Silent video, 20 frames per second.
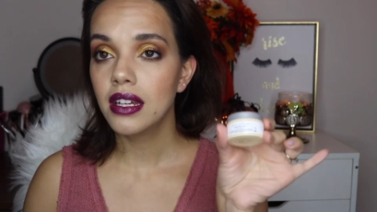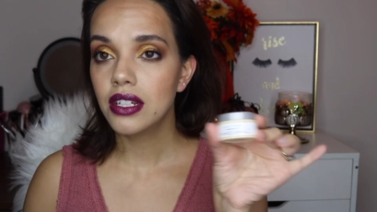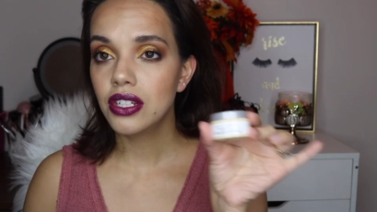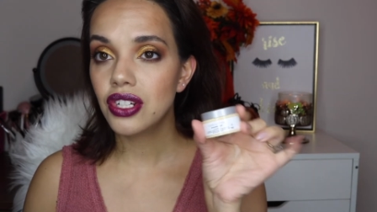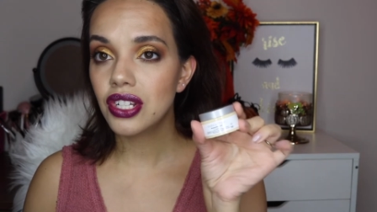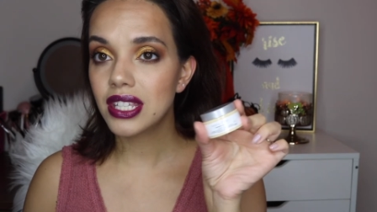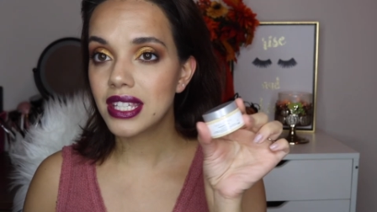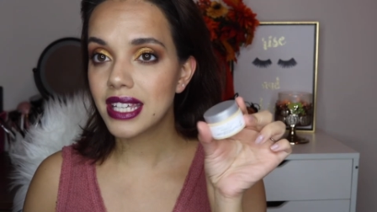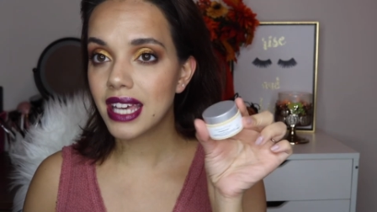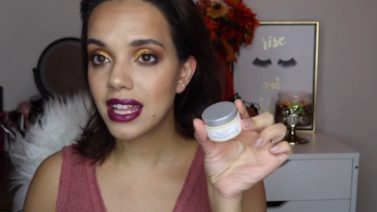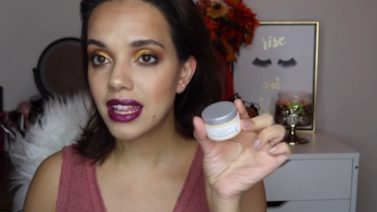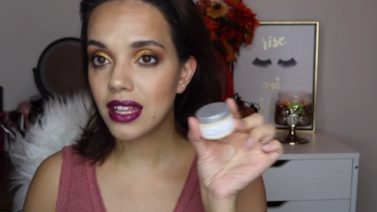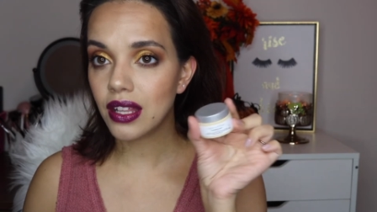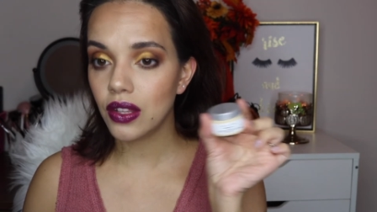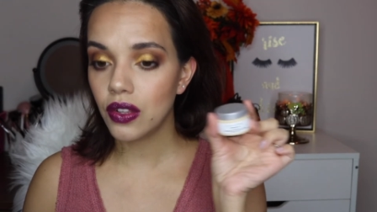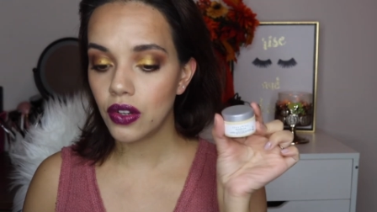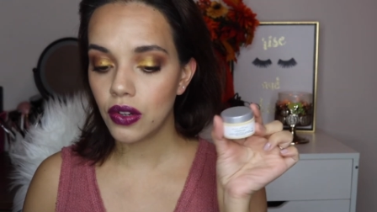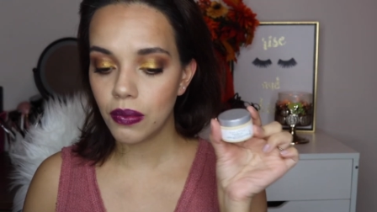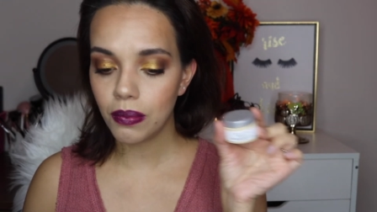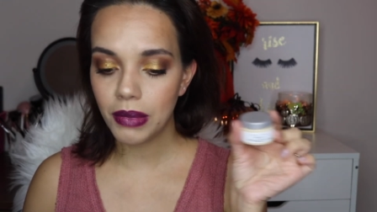just get the
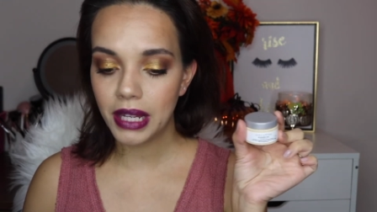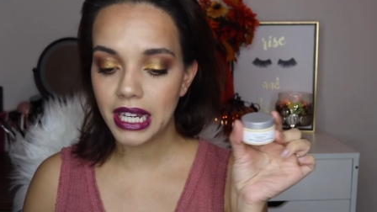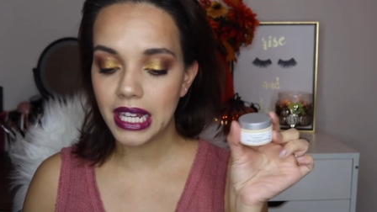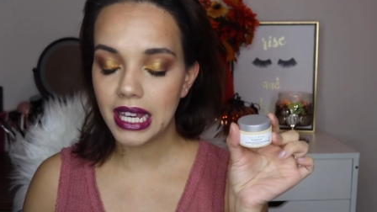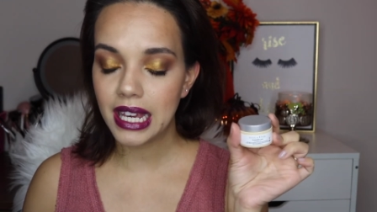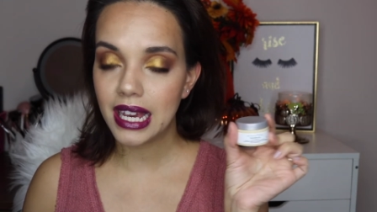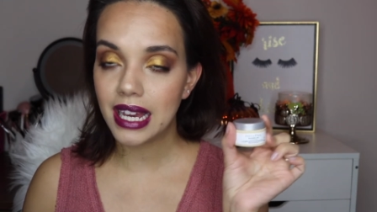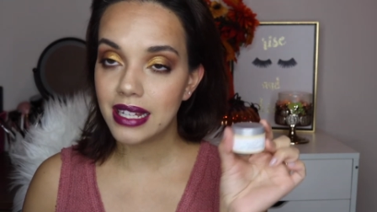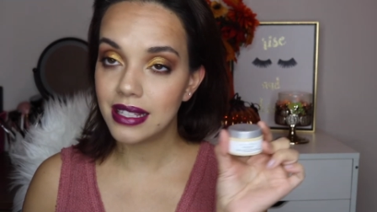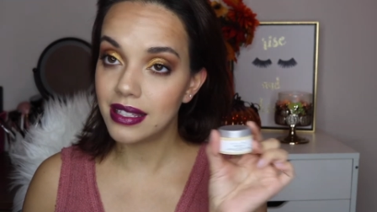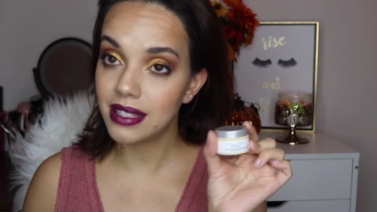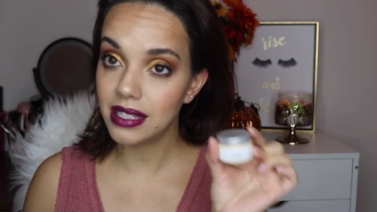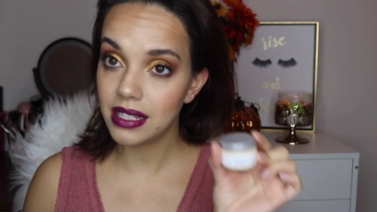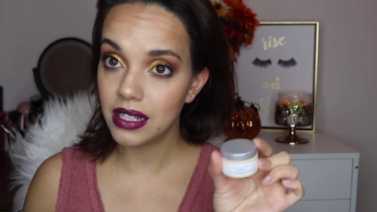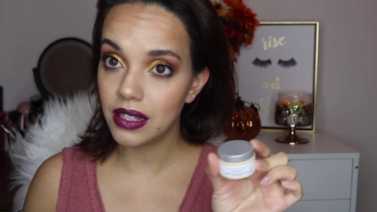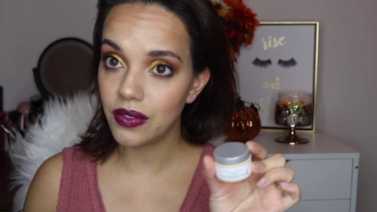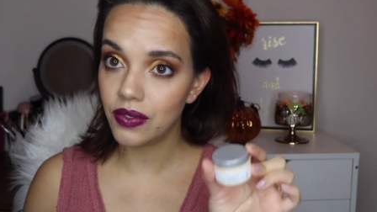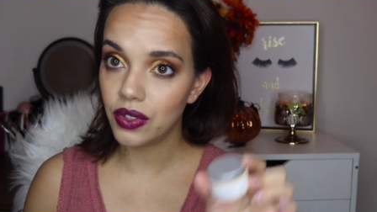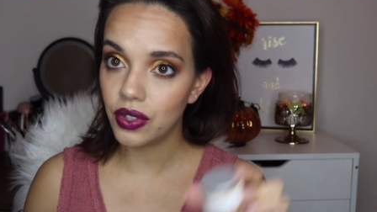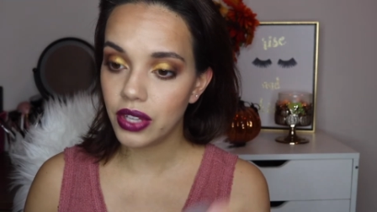little mini and
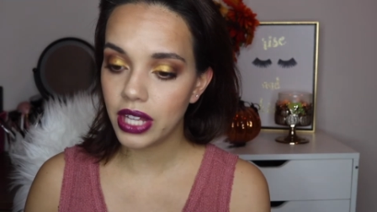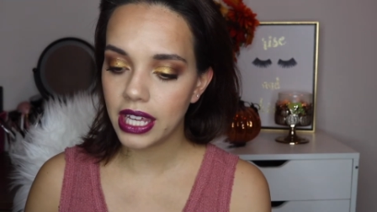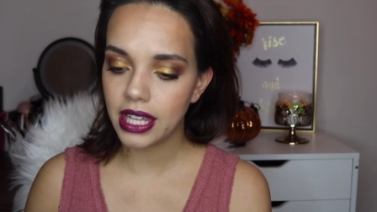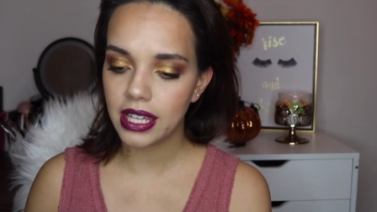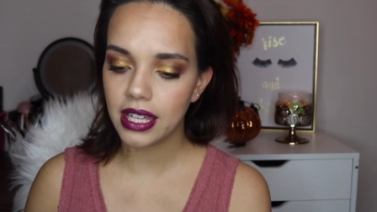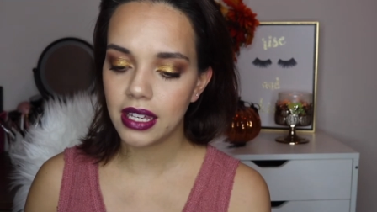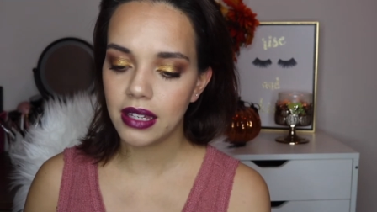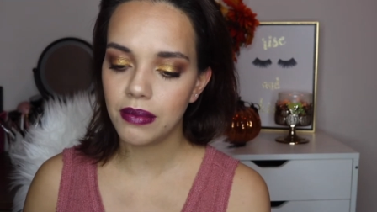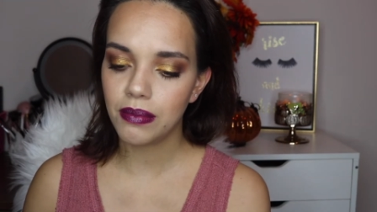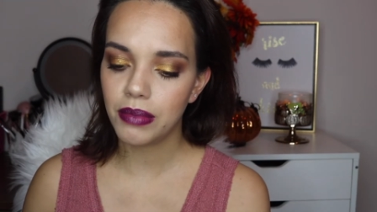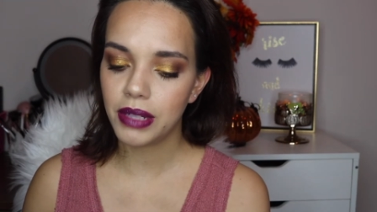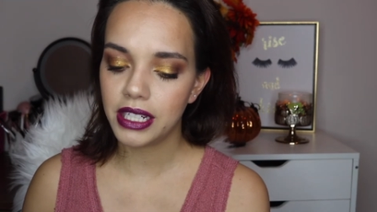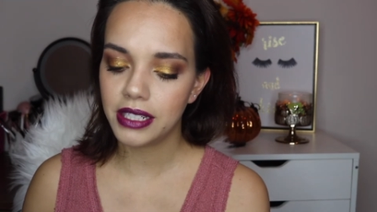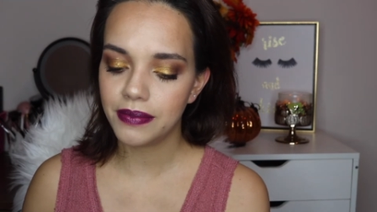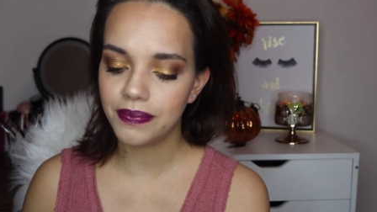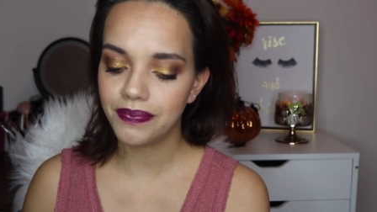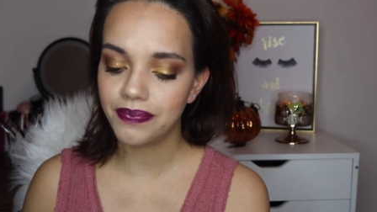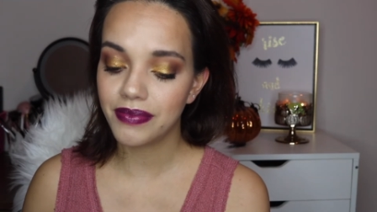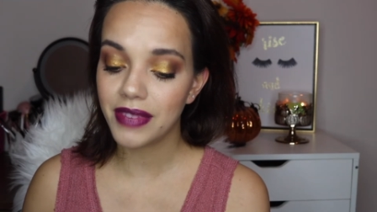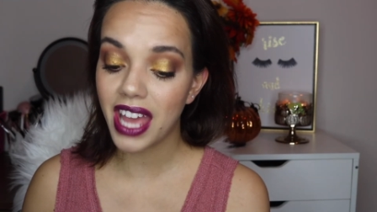see if you like it. But
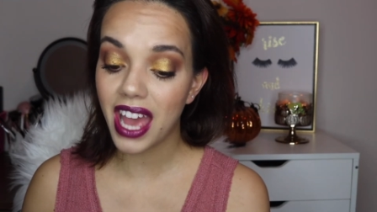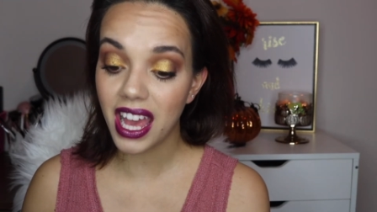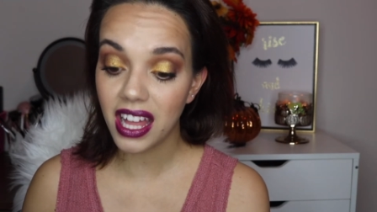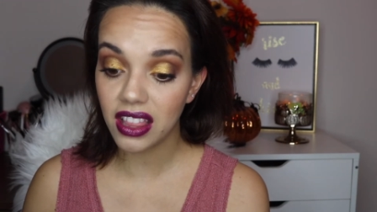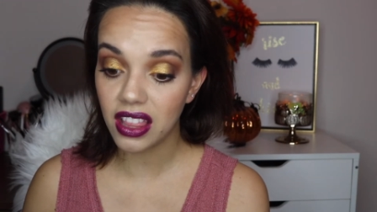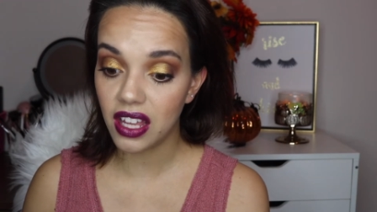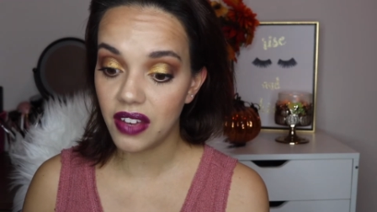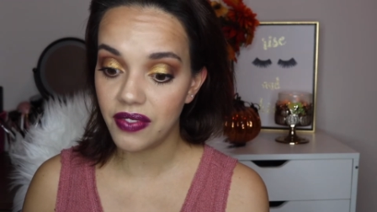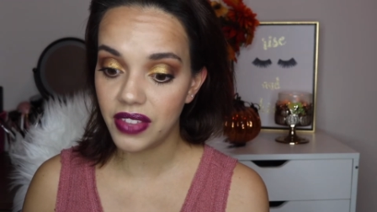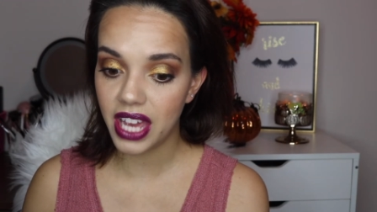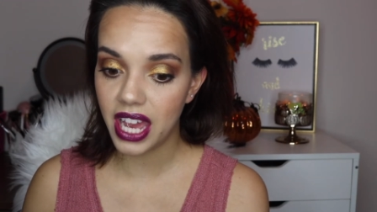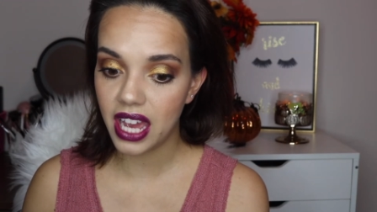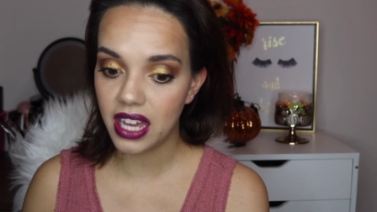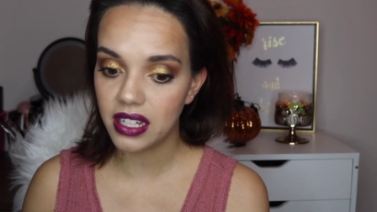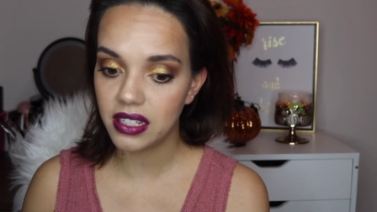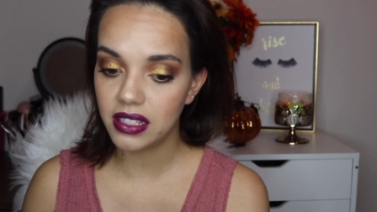I love that,